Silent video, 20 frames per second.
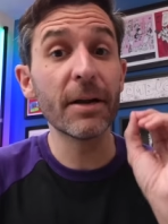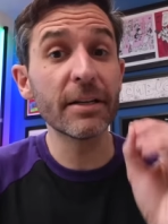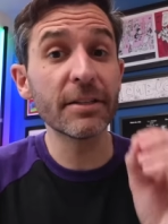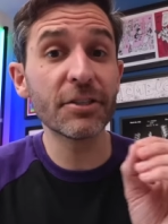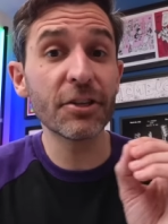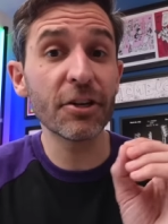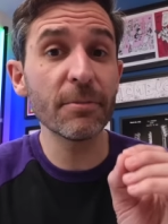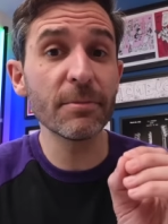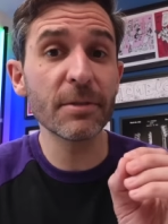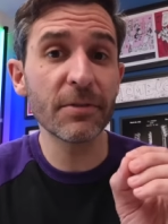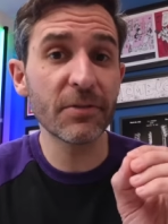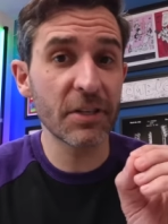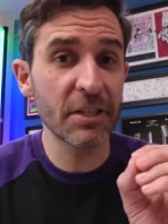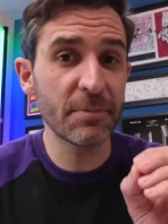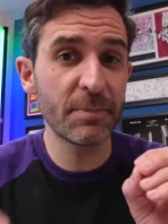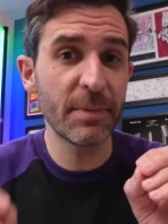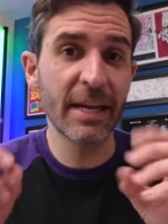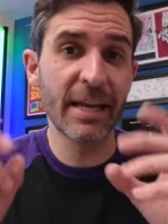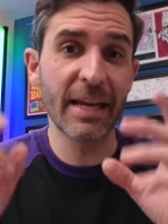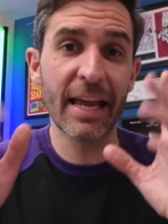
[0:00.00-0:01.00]
But in terms of
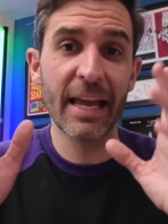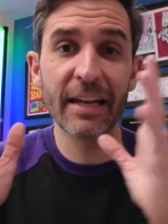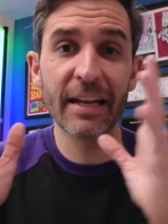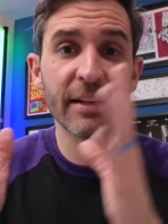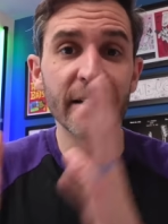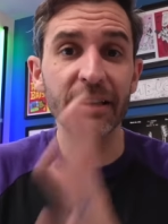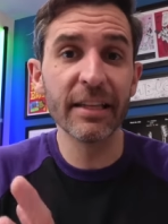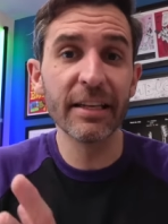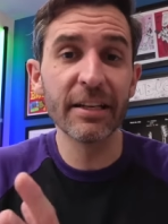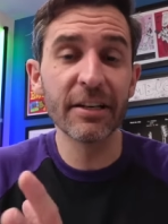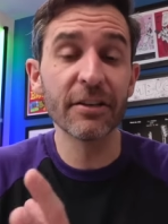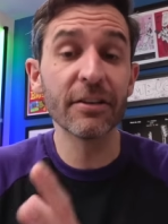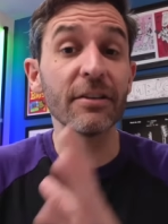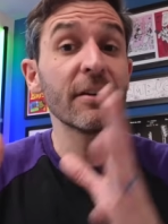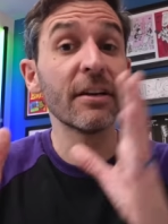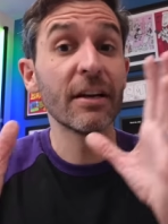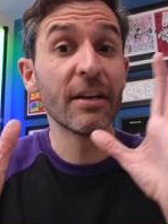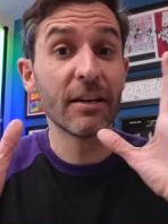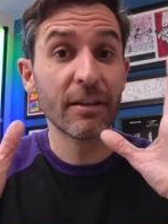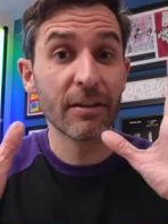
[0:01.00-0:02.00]
just being a
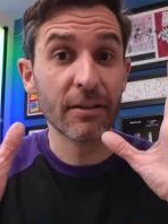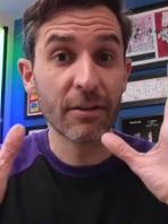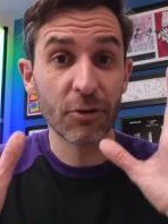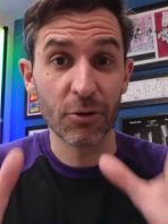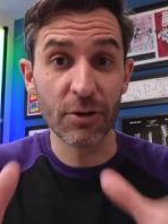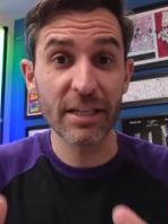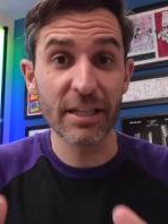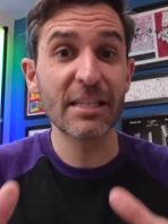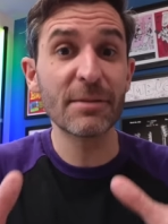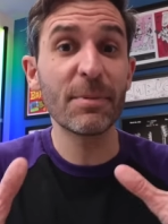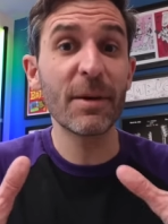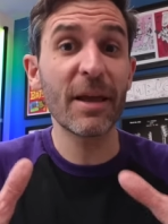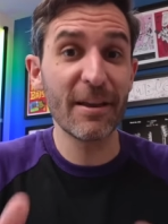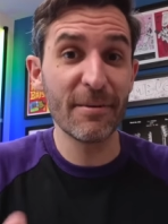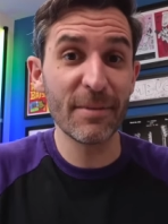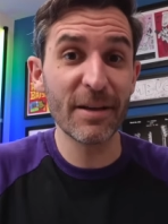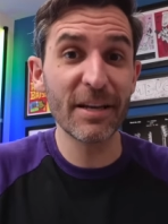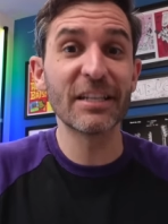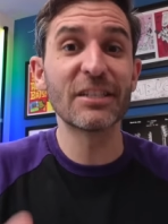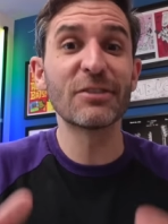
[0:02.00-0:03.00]
clear, crisp
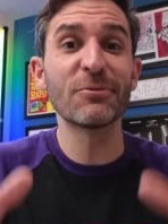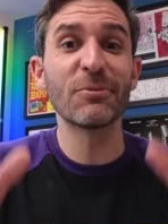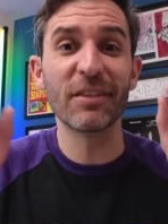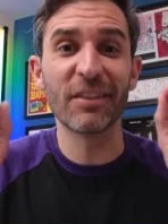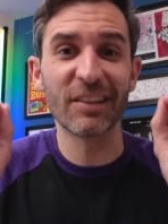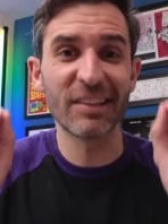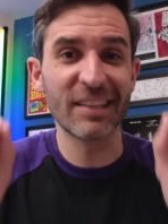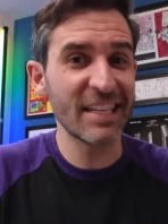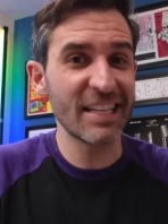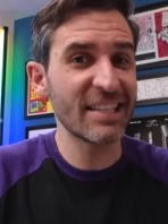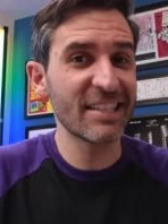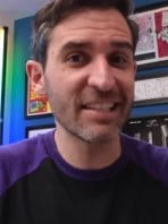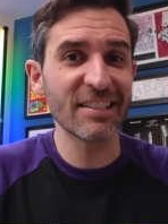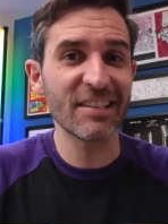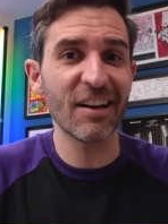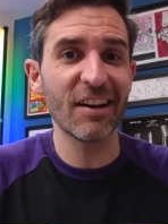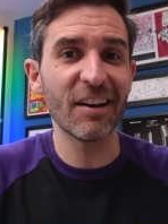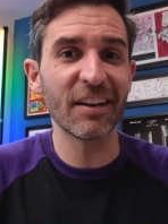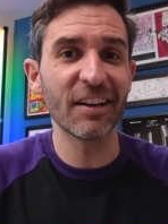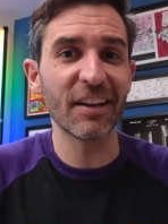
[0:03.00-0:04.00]
image with
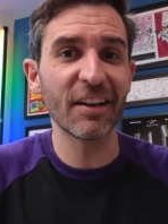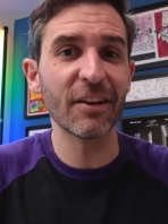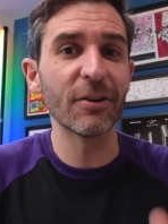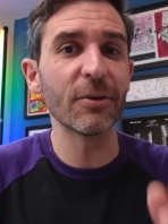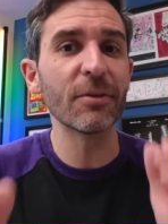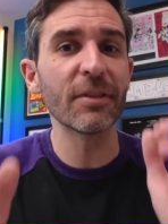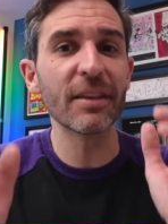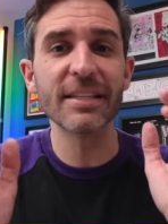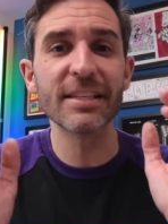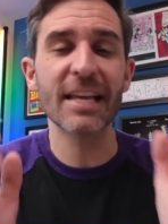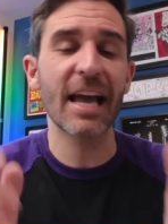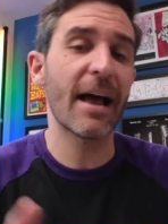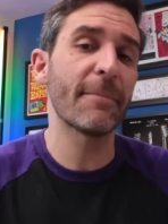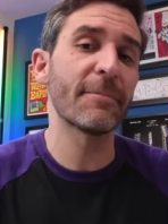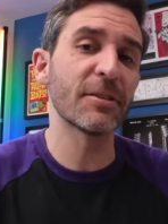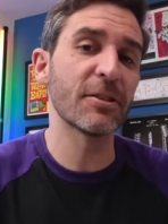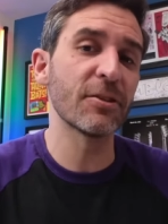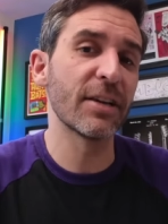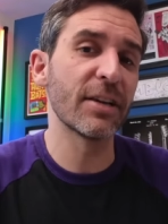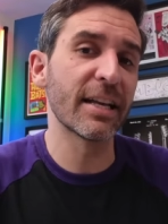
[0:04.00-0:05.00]
decent audio, this
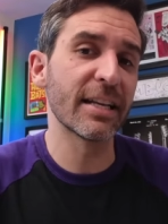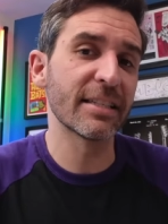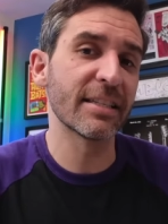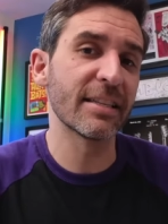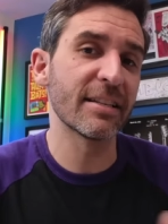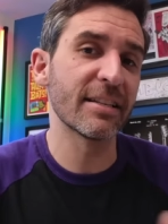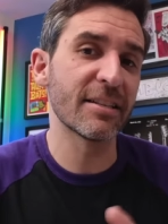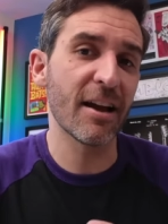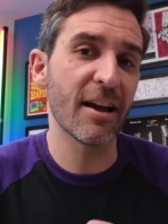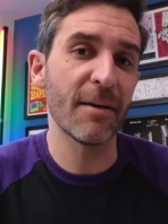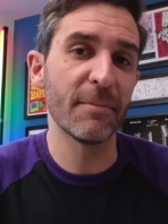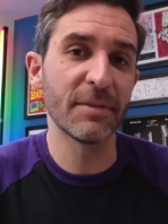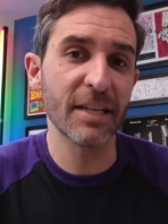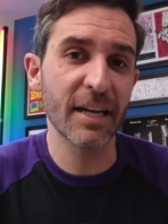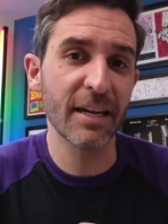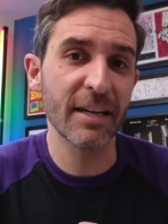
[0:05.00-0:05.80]
absolutely gets the job